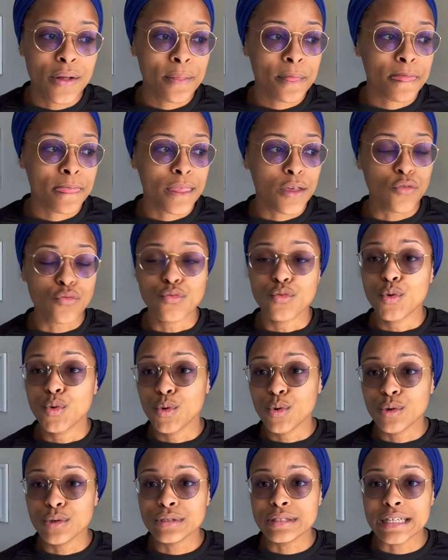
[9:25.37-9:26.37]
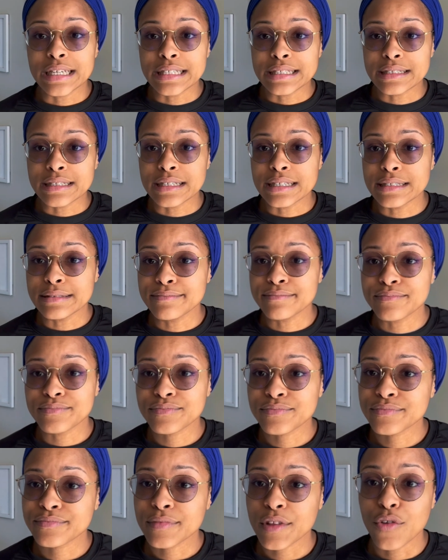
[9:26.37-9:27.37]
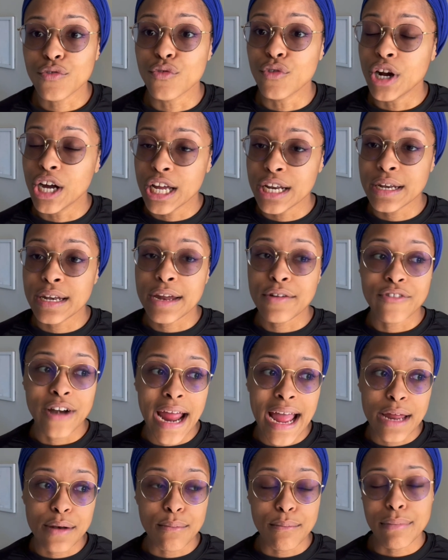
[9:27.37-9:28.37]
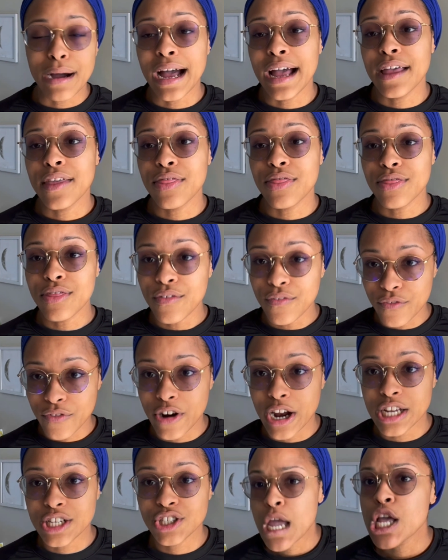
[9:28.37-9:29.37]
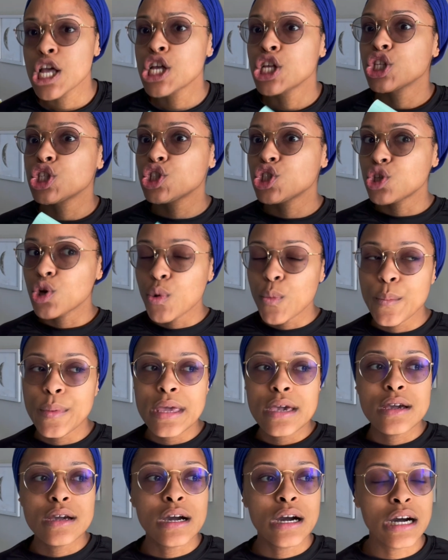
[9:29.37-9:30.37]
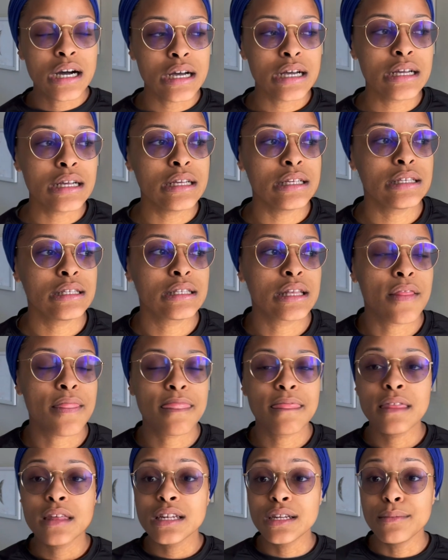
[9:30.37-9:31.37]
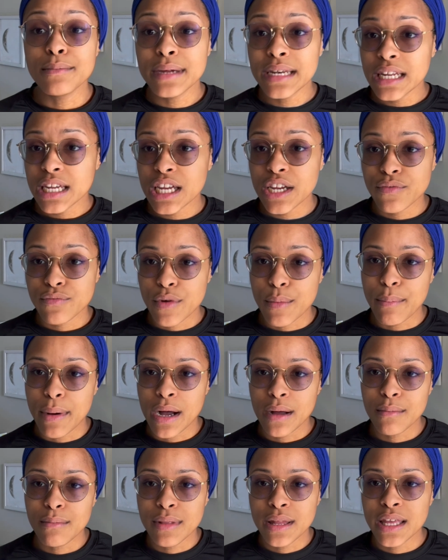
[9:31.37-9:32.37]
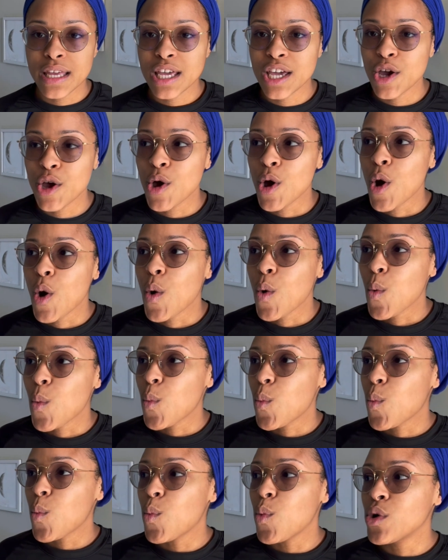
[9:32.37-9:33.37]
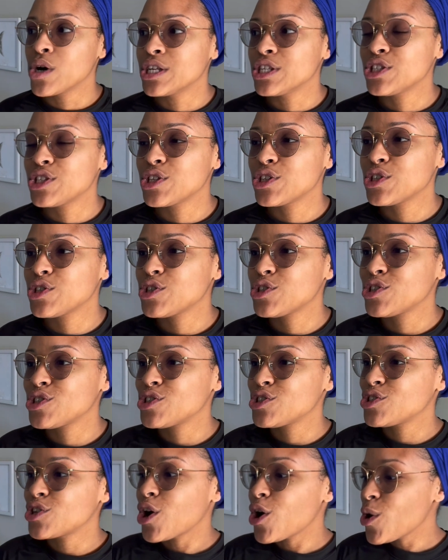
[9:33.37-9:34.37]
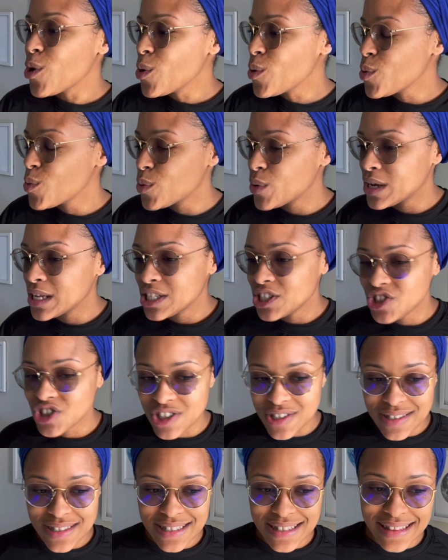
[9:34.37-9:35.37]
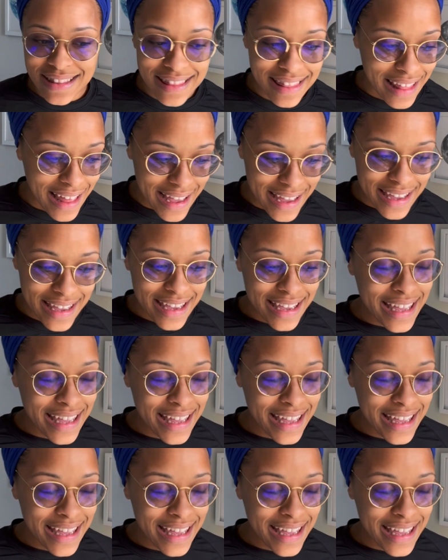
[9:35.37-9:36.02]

ruled and ran by the French. So because the Dominican Republic was so just like,